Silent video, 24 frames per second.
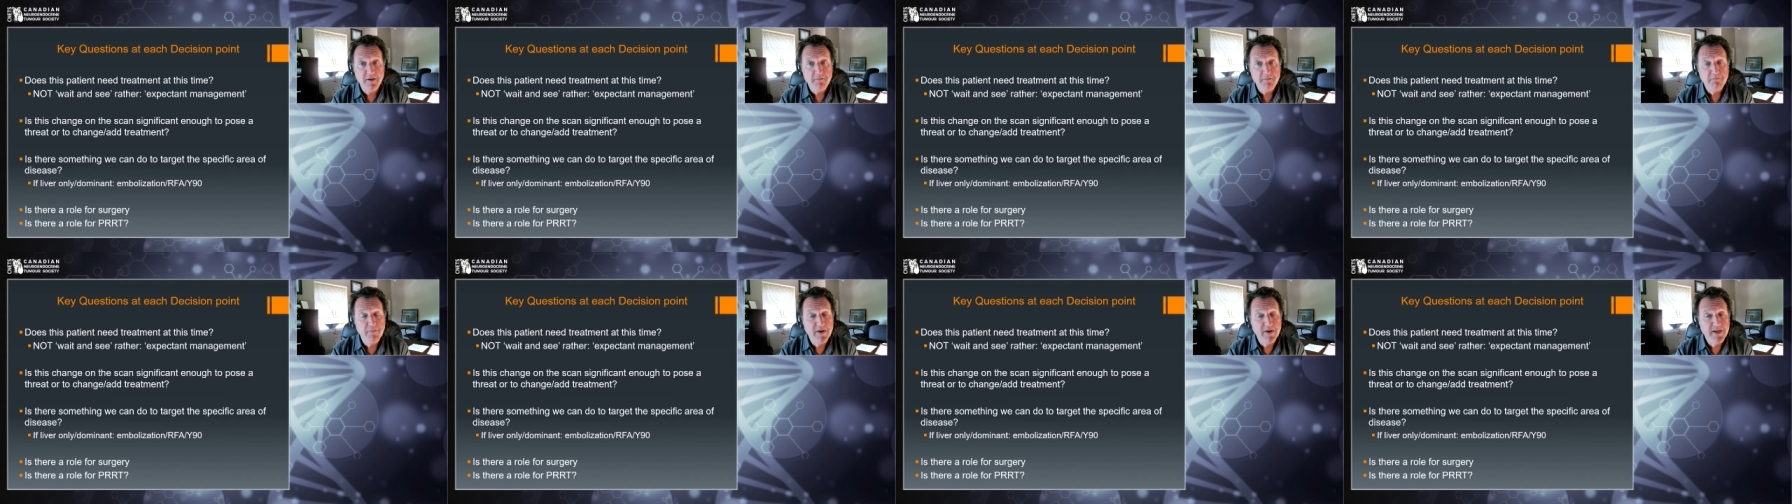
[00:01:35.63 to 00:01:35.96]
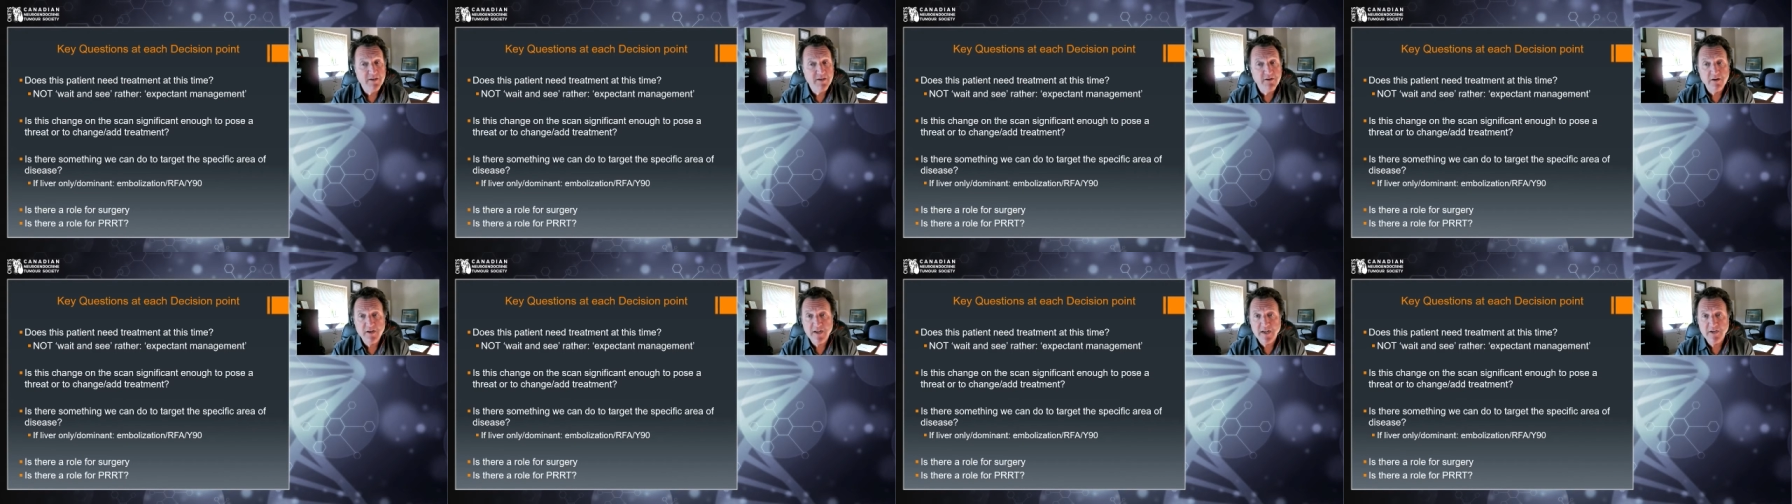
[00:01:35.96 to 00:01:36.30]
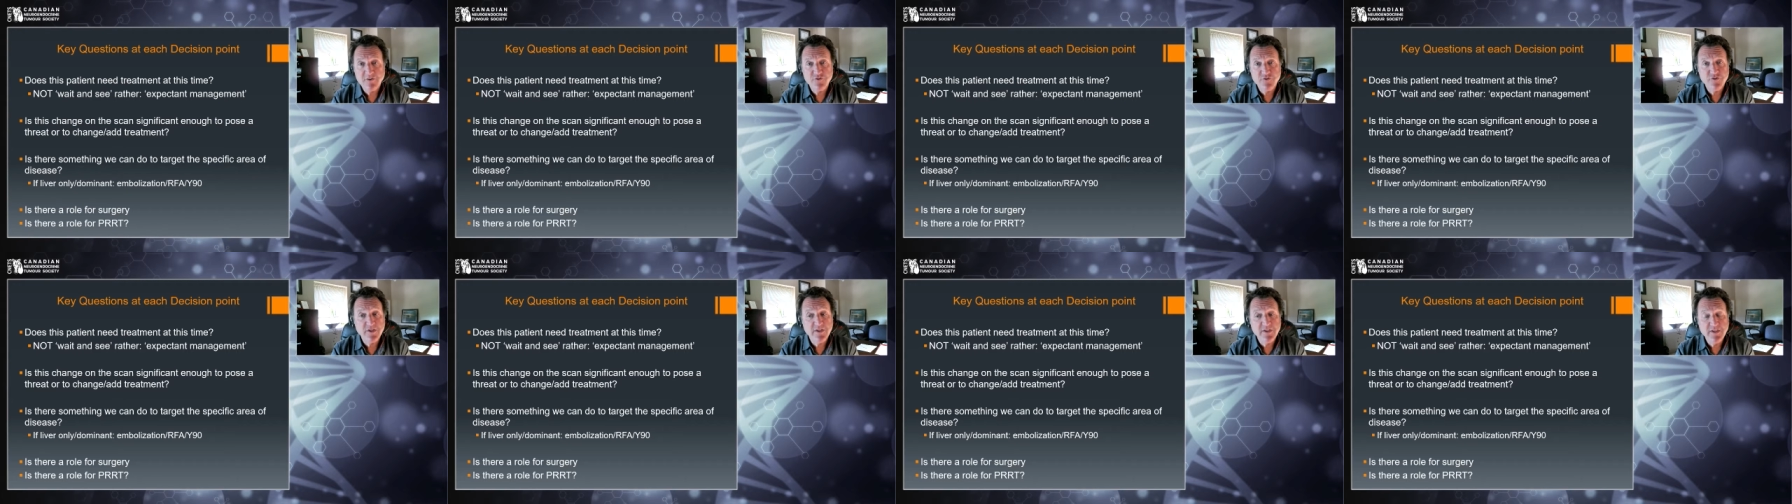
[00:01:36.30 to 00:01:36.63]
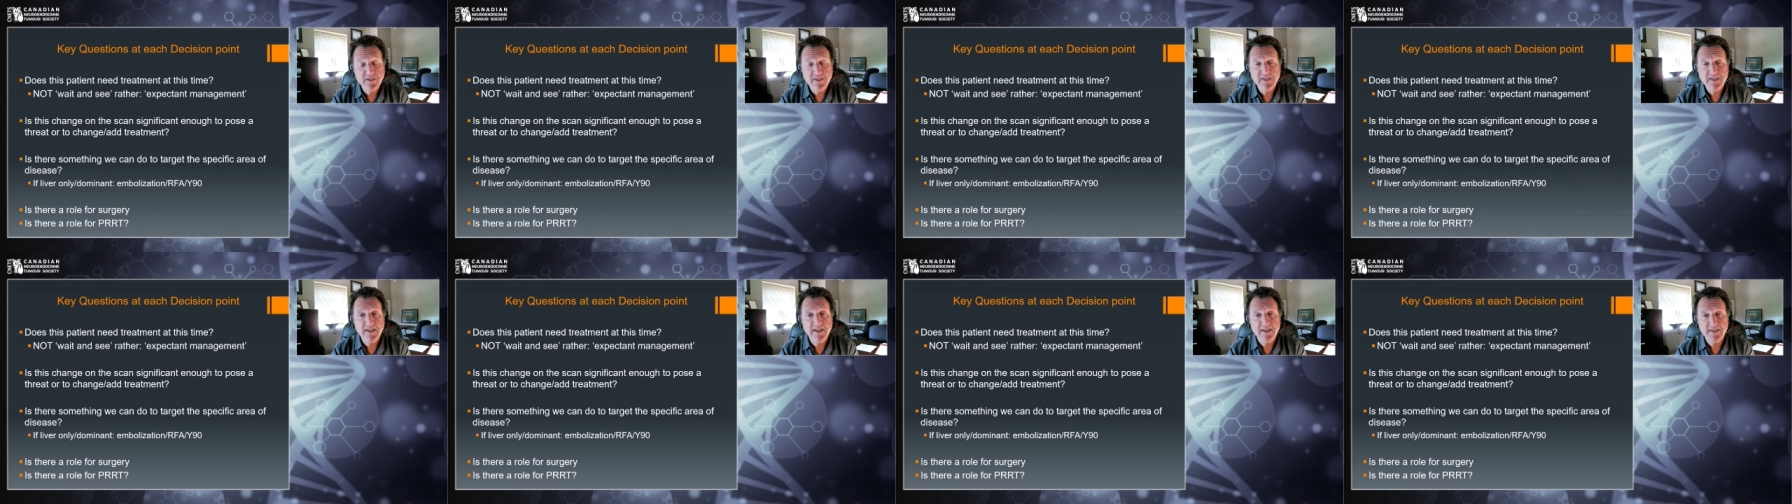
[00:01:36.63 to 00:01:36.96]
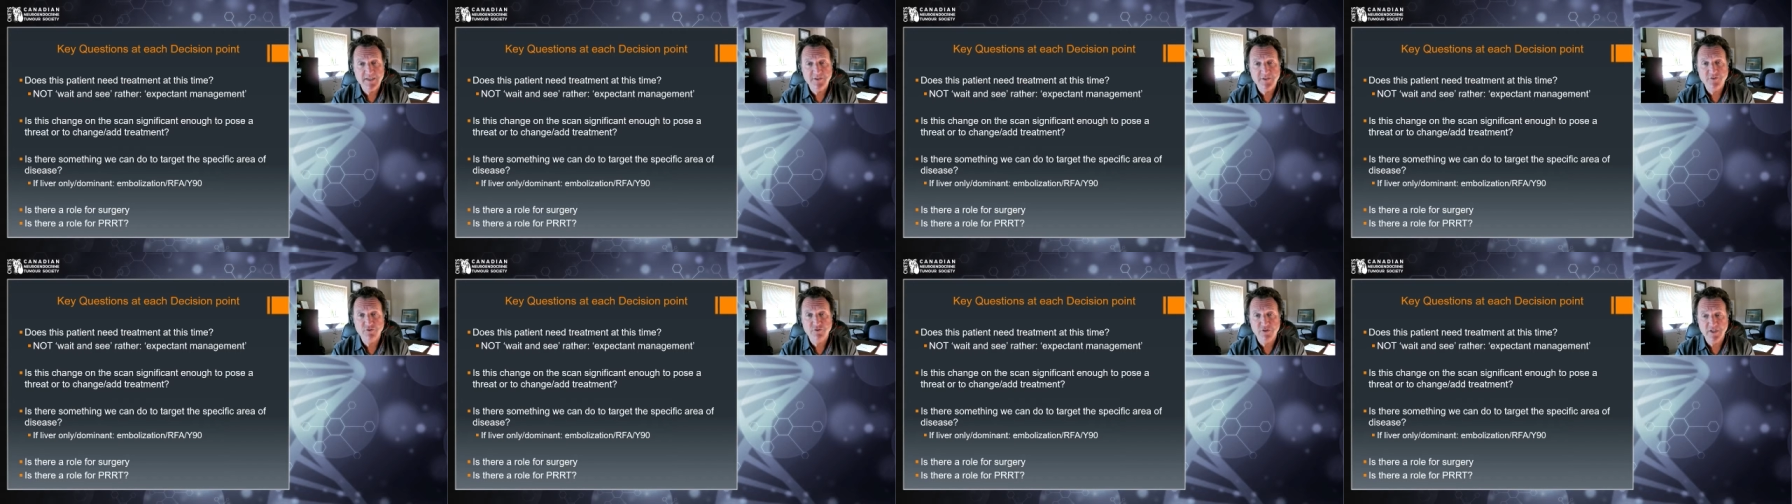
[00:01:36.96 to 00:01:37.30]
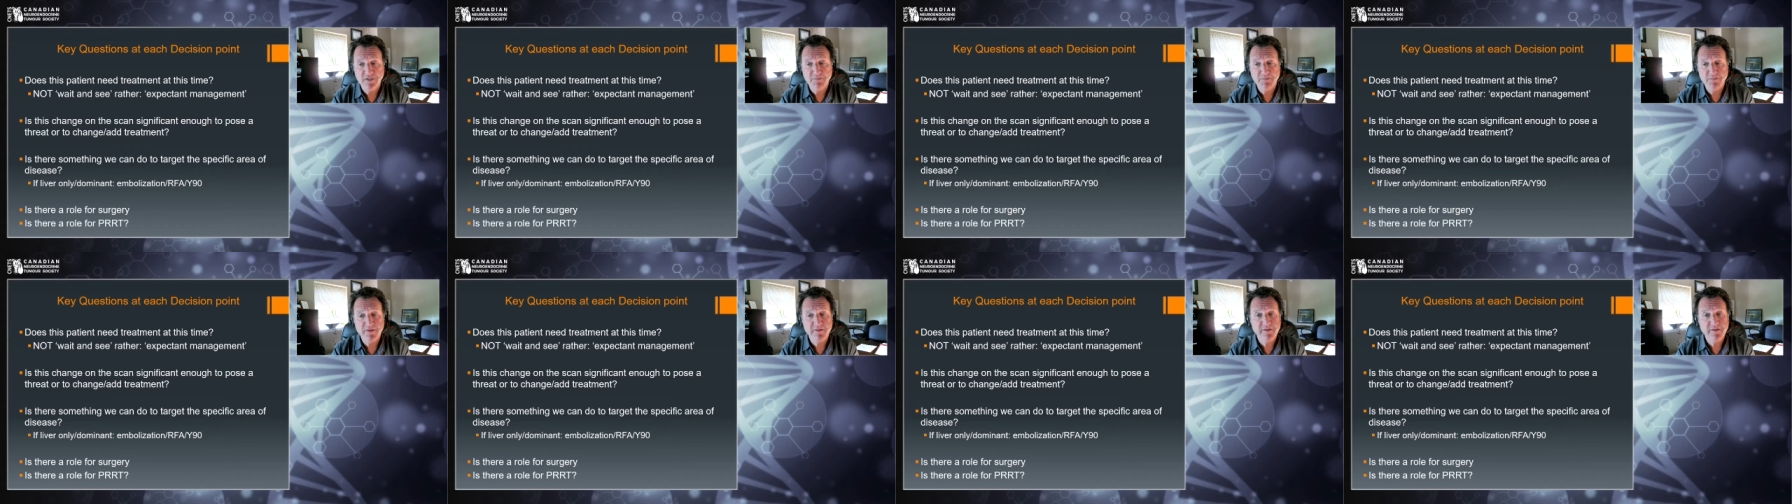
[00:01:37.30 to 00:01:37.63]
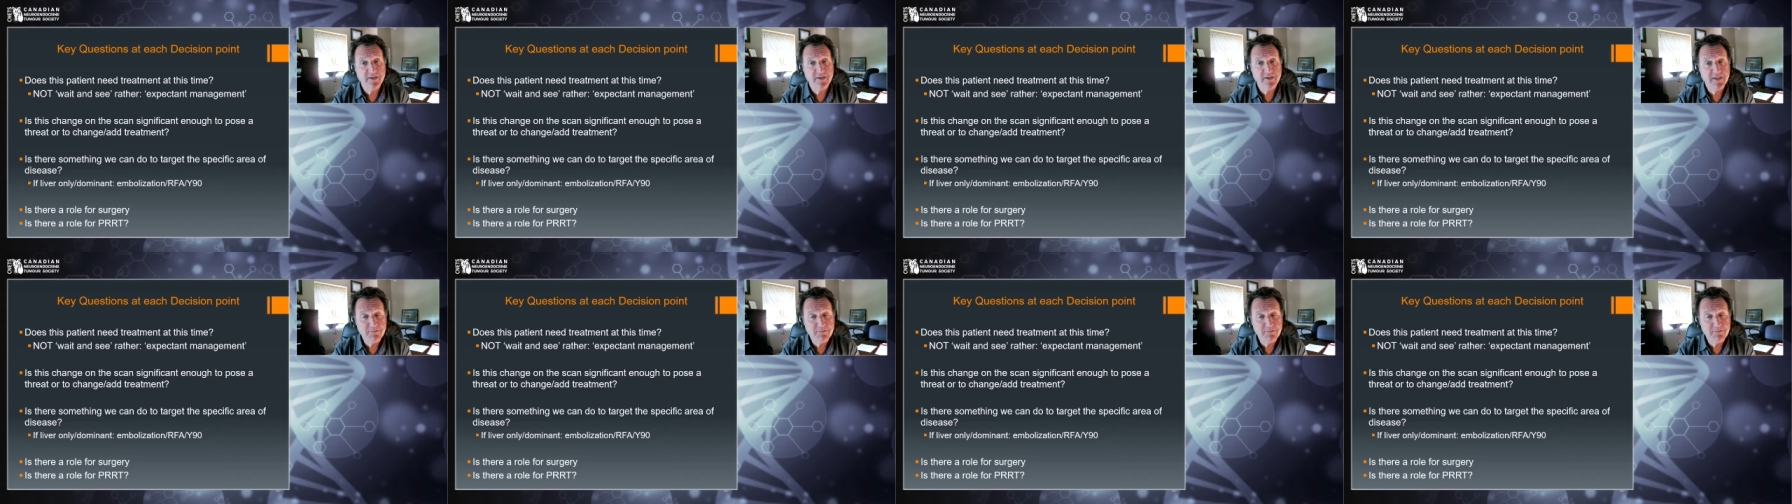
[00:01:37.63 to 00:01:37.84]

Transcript: might not actually need any treatment and